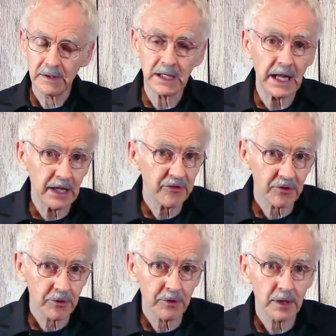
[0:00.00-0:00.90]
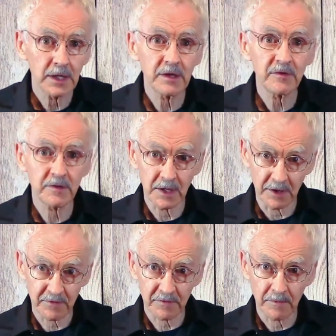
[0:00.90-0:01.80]
The answer is yes.
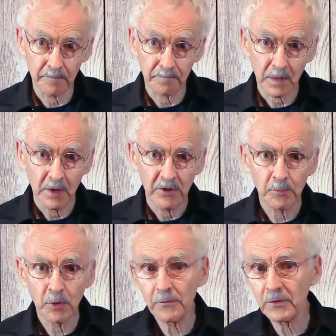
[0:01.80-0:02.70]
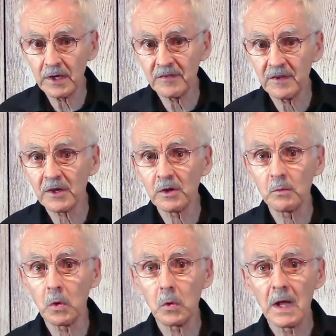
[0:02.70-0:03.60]
The prophet Ezekiel
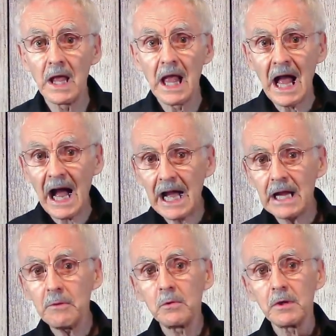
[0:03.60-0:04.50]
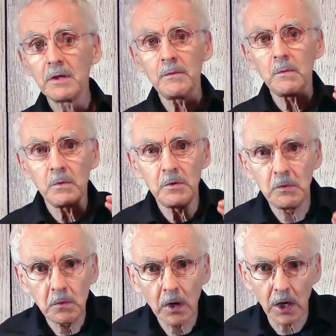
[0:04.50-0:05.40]
wrote, I will give you a
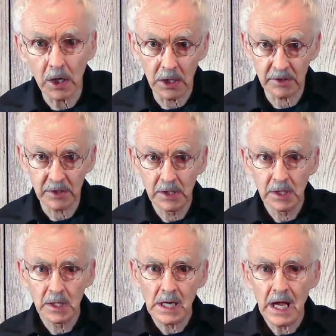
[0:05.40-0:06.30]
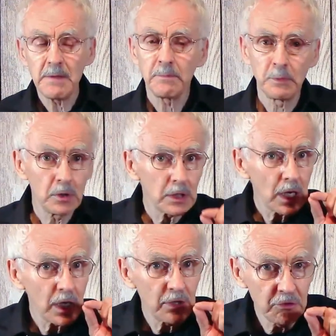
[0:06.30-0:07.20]
new heart and put
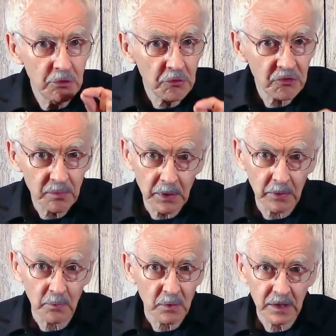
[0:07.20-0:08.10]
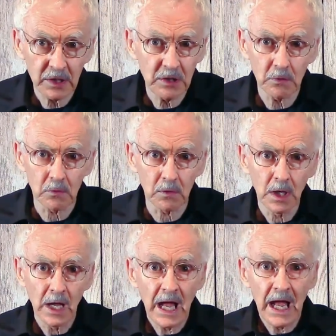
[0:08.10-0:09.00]
a new spirit within you
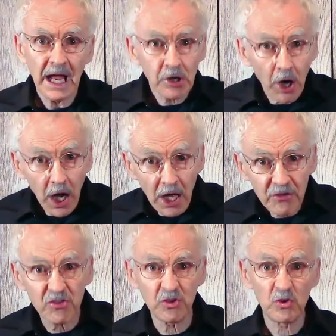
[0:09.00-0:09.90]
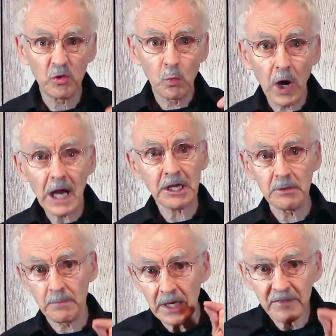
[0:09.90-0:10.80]
and cause you to walk
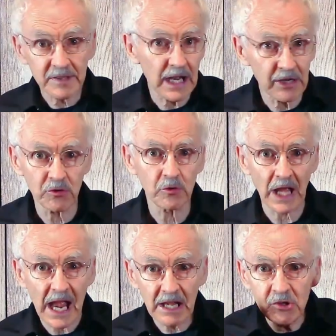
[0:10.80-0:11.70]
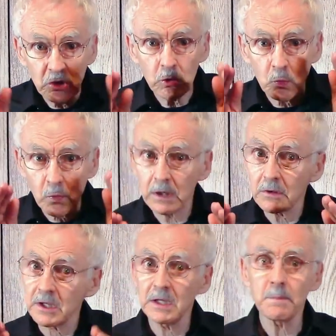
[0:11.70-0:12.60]
in my statutes, and you will
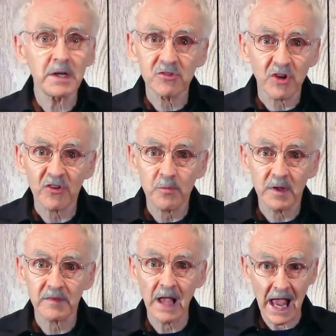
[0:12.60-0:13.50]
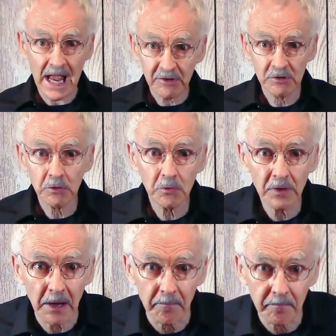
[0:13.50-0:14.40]
keep my judgments and do
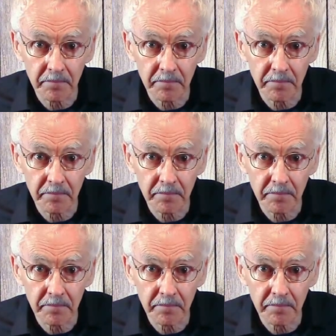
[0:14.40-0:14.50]
them.